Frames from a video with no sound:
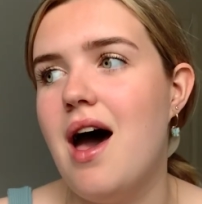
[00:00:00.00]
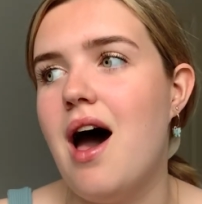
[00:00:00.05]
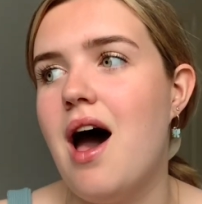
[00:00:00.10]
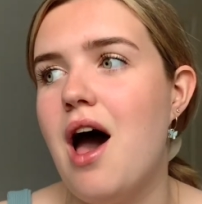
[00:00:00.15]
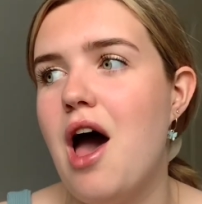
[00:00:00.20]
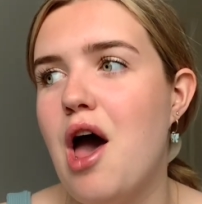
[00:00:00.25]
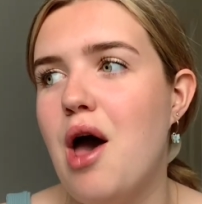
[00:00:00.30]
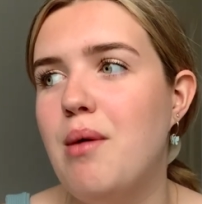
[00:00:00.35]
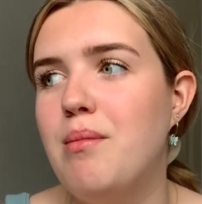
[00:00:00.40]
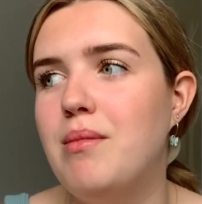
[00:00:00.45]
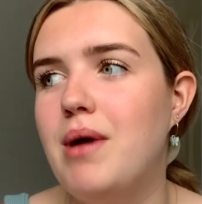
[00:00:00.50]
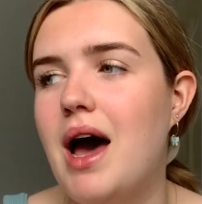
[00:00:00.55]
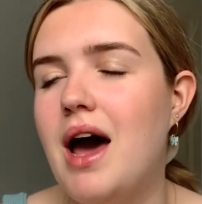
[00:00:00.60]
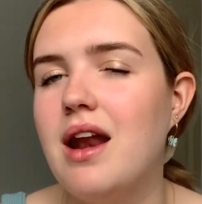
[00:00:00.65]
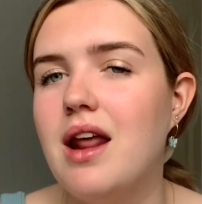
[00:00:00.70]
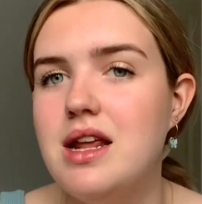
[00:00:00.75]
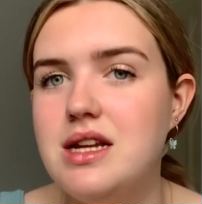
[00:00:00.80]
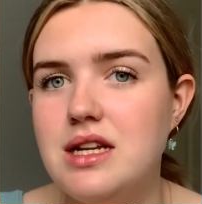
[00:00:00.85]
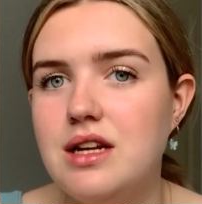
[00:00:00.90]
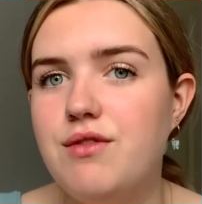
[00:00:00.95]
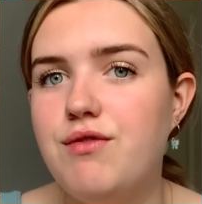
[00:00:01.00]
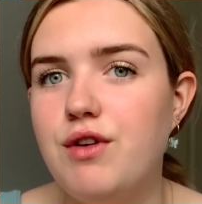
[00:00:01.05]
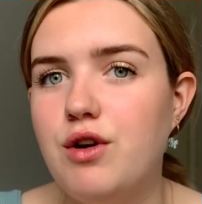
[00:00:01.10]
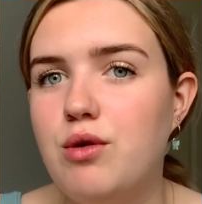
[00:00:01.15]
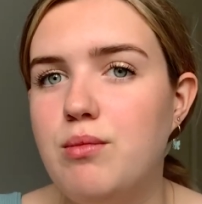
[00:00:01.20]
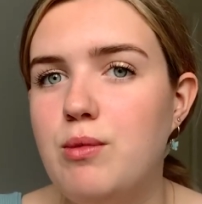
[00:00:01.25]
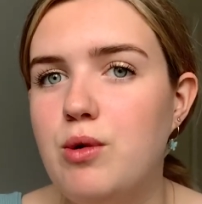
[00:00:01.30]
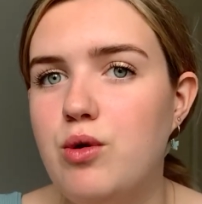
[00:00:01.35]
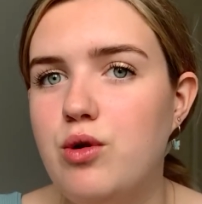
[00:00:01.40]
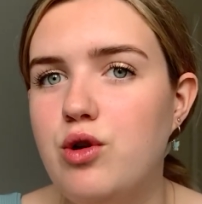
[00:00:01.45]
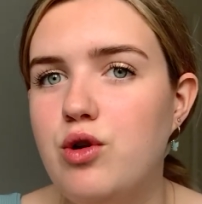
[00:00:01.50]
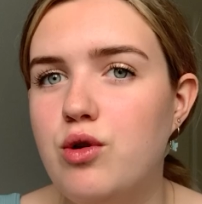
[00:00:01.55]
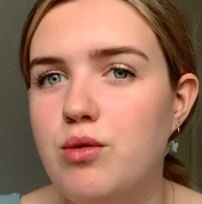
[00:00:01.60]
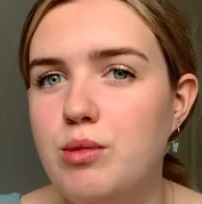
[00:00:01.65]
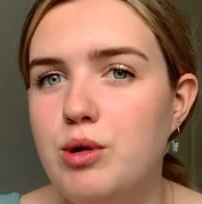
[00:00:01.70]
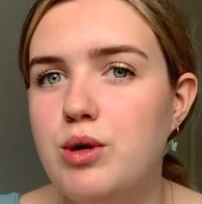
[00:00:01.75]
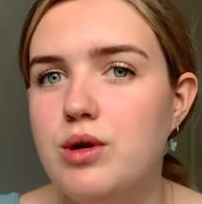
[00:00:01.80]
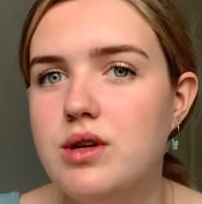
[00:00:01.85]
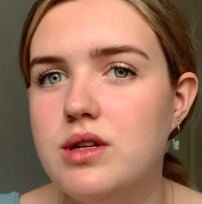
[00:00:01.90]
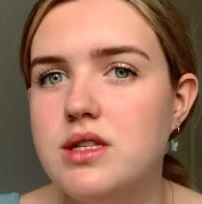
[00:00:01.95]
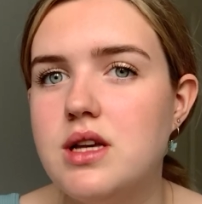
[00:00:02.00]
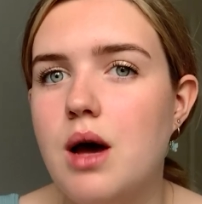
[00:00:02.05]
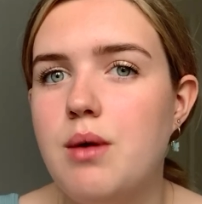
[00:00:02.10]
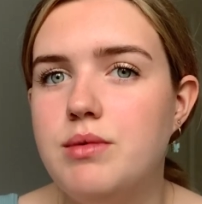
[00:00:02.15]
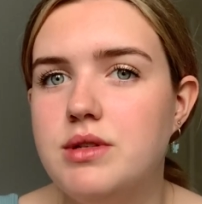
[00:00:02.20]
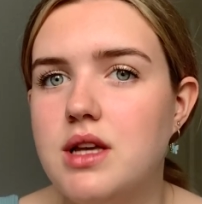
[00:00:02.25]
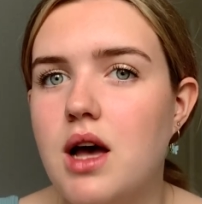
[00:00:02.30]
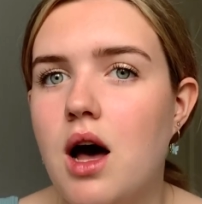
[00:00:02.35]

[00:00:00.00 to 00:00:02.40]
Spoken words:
And I did feel more normal because I